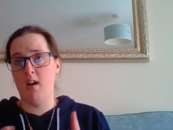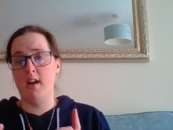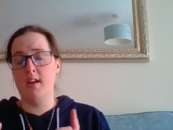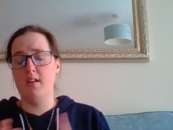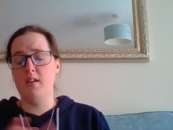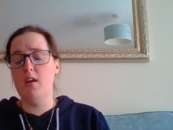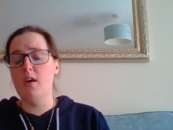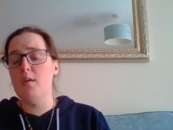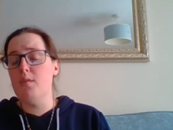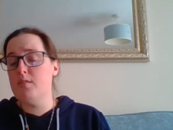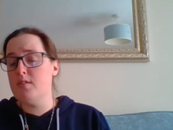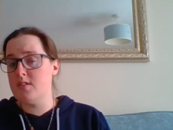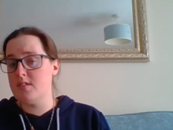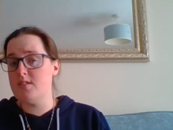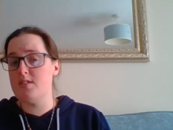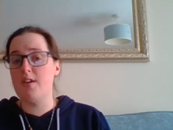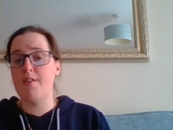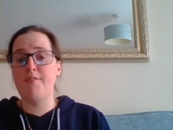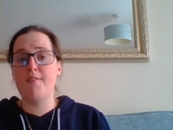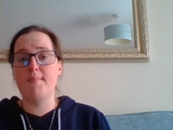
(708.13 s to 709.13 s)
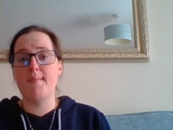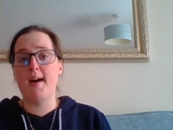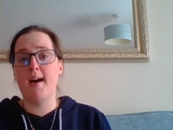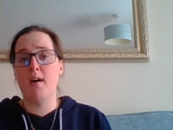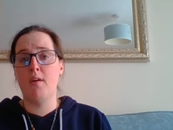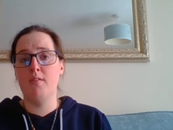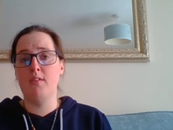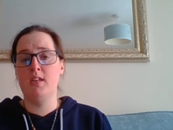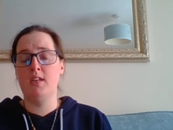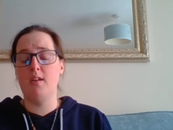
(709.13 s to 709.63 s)
I know the stuff
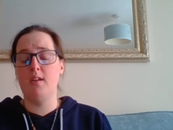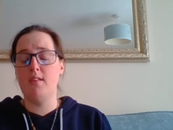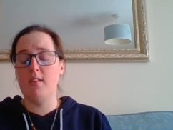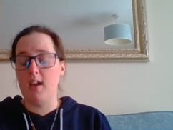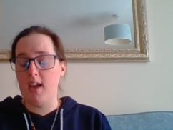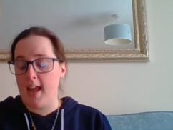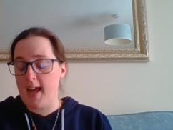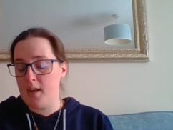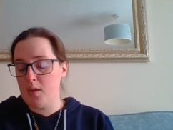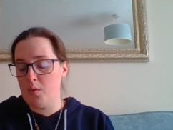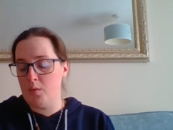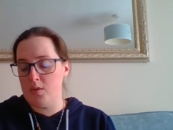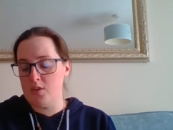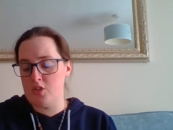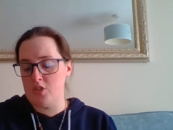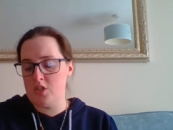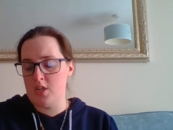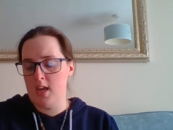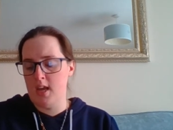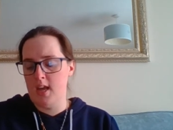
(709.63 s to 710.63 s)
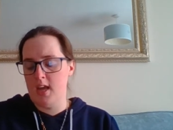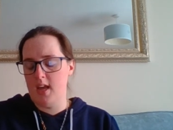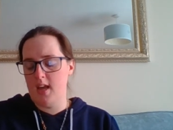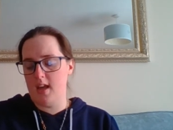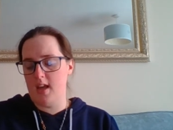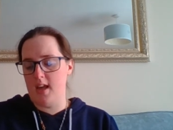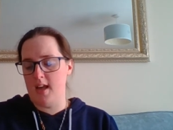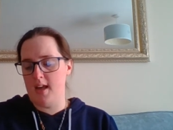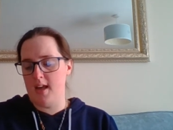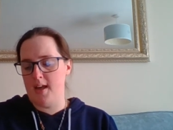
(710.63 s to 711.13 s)
about you know the language
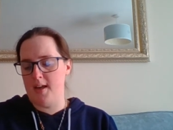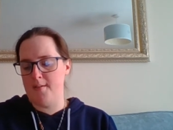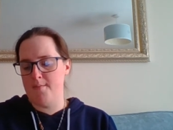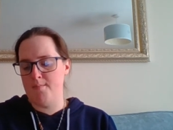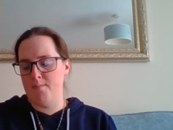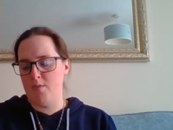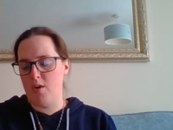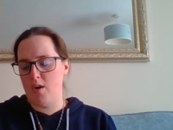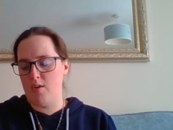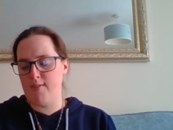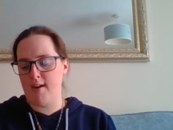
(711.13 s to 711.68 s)
um,